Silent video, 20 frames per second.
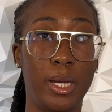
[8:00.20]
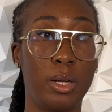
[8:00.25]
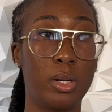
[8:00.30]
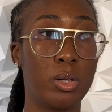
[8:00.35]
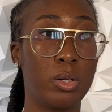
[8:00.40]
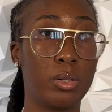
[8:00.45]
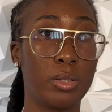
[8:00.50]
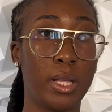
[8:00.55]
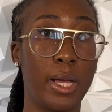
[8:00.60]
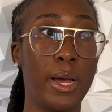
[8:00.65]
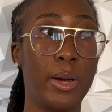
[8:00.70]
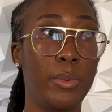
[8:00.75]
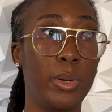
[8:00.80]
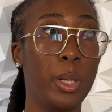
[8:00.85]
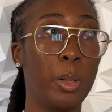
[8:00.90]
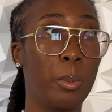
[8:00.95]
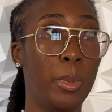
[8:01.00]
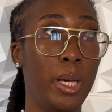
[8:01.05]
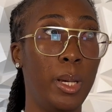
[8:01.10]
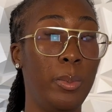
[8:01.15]
goal that
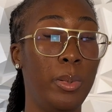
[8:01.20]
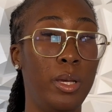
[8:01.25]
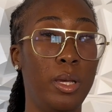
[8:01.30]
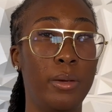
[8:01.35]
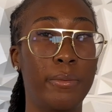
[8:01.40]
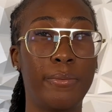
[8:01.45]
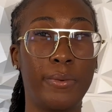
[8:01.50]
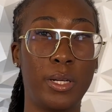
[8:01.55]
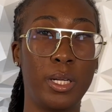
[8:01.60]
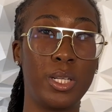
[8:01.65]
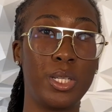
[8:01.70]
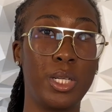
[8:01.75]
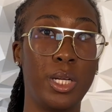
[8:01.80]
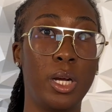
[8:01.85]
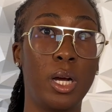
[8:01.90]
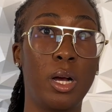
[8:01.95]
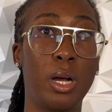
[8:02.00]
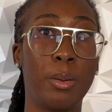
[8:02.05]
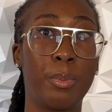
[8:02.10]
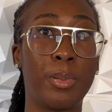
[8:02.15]
week, maybe
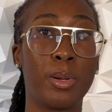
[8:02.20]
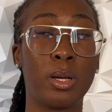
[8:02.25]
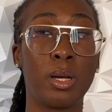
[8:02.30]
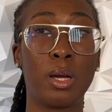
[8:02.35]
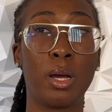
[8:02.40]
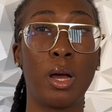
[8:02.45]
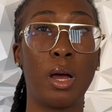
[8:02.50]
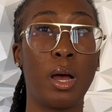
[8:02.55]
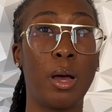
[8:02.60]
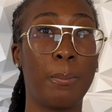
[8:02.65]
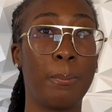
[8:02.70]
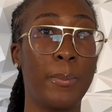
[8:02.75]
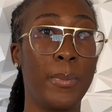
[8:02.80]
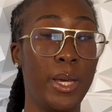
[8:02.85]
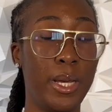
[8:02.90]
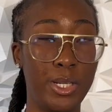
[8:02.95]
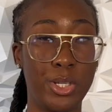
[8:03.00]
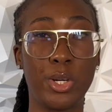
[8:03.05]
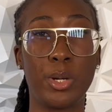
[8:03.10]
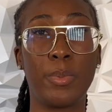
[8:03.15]
finishing up a
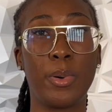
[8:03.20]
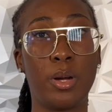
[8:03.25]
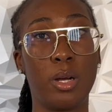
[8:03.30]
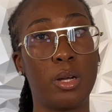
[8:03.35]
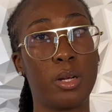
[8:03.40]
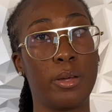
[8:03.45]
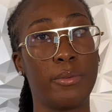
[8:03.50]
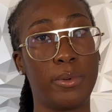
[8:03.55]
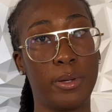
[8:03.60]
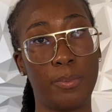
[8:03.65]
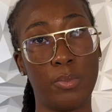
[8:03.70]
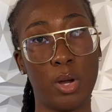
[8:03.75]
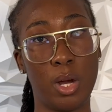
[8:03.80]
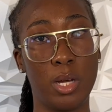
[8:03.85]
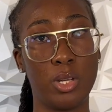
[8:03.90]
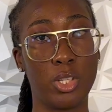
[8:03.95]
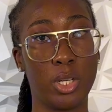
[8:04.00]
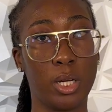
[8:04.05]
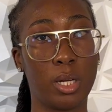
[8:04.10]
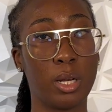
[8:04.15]
major part of a
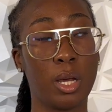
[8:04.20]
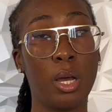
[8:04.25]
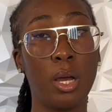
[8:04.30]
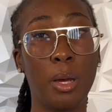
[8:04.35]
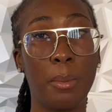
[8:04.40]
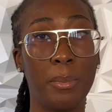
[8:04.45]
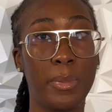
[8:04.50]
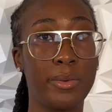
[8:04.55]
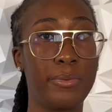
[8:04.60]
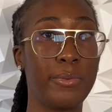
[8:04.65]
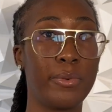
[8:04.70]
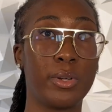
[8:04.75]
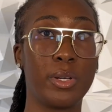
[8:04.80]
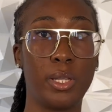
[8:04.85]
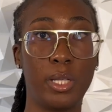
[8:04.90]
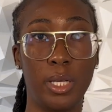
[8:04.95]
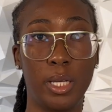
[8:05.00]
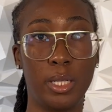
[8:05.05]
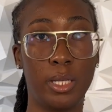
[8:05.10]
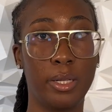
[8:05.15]
project before
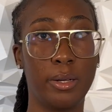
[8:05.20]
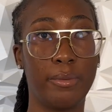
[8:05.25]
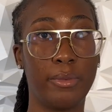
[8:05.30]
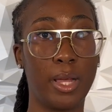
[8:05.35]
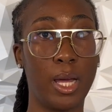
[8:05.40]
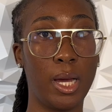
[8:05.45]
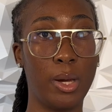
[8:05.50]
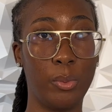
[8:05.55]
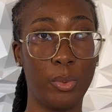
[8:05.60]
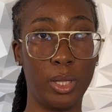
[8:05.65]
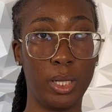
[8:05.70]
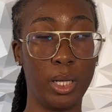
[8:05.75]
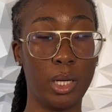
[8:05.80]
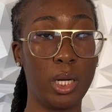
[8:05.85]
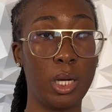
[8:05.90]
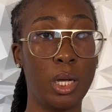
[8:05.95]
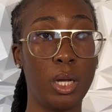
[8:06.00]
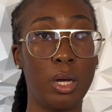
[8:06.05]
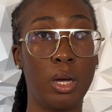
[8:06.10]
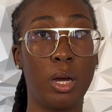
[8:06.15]
the end of that week.
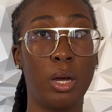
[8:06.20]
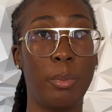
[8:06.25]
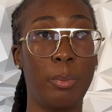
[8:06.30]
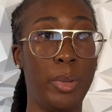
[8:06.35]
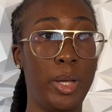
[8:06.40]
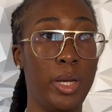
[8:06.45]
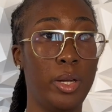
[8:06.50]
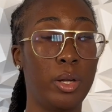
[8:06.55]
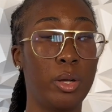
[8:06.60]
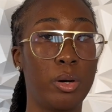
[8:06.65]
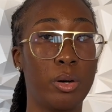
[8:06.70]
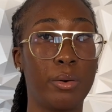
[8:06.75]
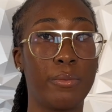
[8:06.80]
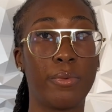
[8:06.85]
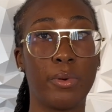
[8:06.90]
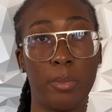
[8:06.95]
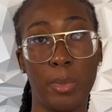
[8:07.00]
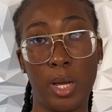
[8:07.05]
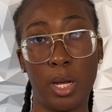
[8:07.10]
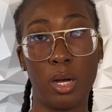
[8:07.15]
A main goal
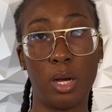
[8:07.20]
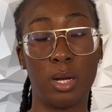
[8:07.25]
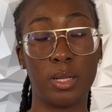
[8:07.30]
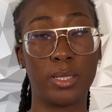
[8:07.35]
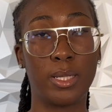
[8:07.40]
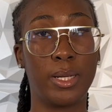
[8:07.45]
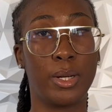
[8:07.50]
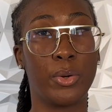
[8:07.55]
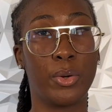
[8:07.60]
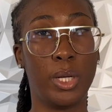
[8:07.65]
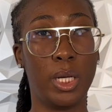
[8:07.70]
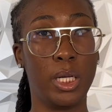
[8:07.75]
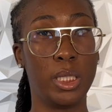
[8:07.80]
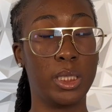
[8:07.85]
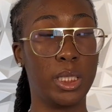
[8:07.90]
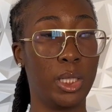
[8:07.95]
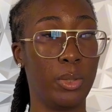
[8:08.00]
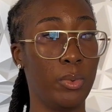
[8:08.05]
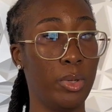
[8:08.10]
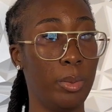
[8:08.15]
for my content
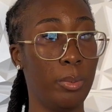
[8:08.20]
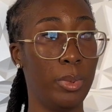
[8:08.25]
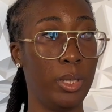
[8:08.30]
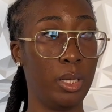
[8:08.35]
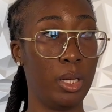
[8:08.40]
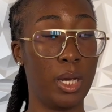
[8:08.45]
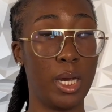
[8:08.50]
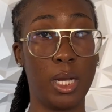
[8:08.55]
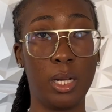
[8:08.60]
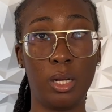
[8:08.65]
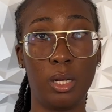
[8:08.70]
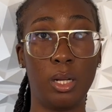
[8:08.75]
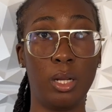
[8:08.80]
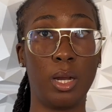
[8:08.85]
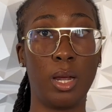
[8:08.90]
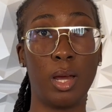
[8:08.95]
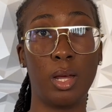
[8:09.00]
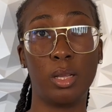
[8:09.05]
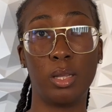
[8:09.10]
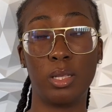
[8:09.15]
creation would be editing
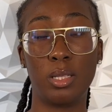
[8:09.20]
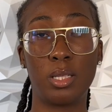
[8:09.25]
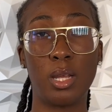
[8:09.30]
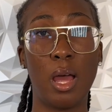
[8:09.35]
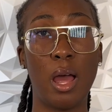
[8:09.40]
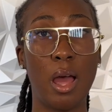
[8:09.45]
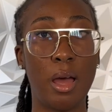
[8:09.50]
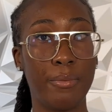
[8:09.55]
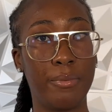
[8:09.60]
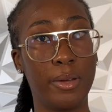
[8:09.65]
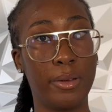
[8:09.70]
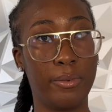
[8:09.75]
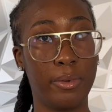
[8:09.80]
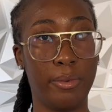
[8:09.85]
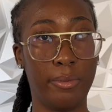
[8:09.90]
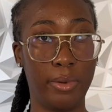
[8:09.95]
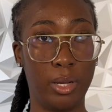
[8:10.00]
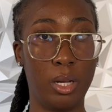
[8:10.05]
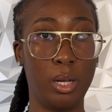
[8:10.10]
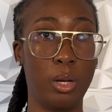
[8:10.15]
at least half of a
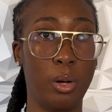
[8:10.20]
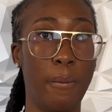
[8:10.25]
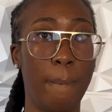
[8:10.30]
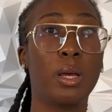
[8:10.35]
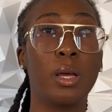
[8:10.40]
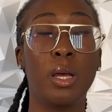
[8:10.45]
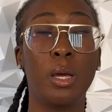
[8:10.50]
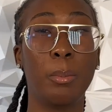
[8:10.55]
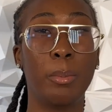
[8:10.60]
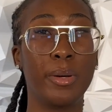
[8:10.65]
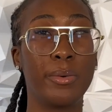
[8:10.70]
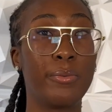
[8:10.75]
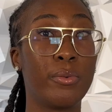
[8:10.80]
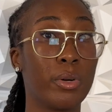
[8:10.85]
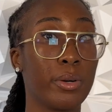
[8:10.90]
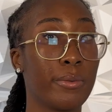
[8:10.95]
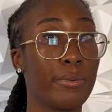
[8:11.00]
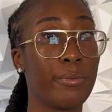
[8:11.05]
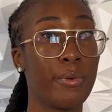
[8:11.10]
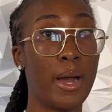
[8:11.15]
video
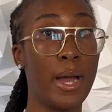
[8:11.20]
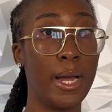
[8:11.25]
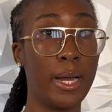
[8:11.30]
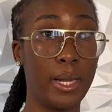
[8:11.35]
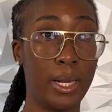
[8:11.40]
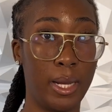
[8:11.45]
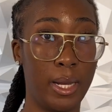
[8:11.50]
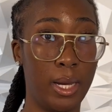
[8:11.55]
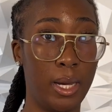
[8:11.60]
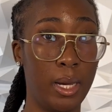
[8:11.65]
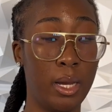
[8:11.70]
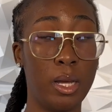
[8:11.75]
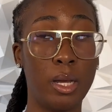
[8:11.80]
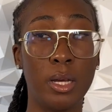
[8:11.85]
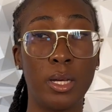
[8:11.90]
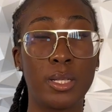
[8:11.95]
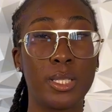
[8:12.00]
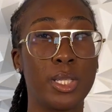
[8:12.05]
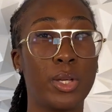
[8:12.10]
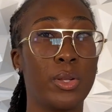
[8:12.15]
before Friday
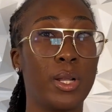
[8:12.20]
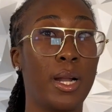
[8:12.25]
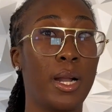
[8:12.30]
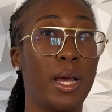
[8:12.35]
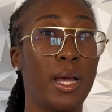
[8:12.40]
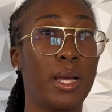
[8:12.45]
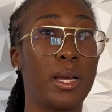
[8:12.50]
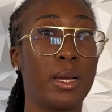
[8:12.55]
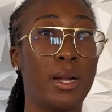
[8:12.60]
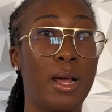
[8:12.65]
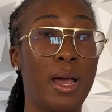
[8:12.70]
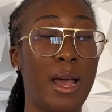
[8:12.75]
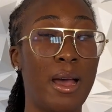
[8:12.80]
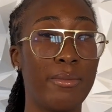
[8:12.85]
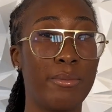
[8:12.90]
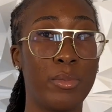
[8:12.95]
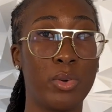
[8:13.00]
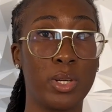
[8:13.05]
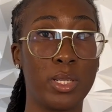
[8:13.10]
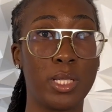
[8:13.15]
so that I could have
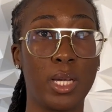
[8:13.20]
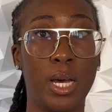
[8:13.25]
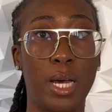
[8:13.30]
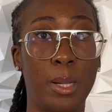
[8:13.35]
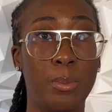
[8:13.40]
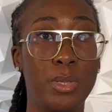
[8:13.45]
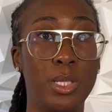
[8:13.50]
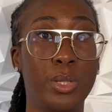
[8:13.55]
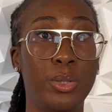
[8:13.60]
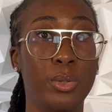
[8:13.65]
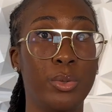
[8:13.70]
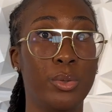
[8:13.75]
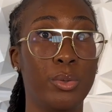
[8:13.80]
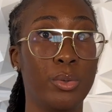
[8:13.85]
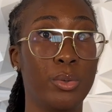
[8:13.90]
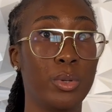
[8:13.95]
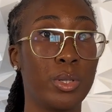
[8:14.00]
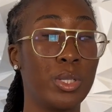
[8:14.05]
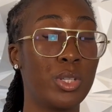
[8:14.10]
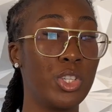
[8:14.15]
more time
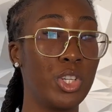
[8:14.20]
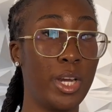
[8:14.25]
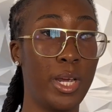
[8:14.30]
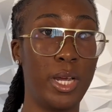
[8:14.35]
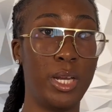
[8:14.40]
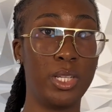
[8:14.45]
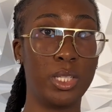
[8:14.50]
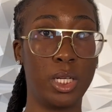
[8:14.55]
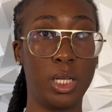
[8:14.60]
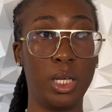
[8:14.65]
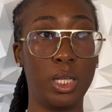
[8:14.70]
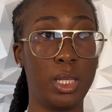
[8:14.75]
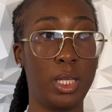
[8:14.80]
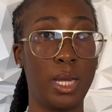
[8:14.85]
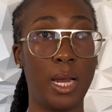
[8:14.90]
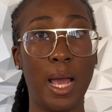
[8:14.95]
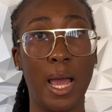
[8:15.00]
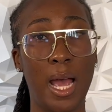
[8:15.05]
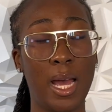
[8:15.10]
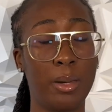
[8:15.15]
to change
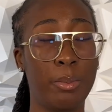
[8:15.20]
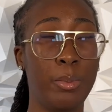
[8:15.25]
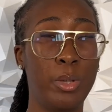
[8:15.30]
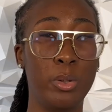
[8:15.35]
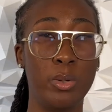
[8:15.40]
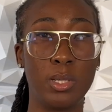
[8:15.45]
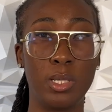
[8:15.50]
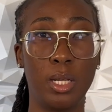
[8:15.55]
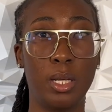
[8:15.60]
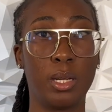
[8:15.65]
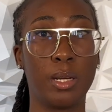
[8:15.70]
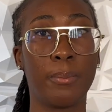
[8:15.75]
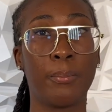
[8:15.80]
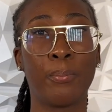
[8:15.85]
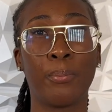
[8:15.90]
anything, add music,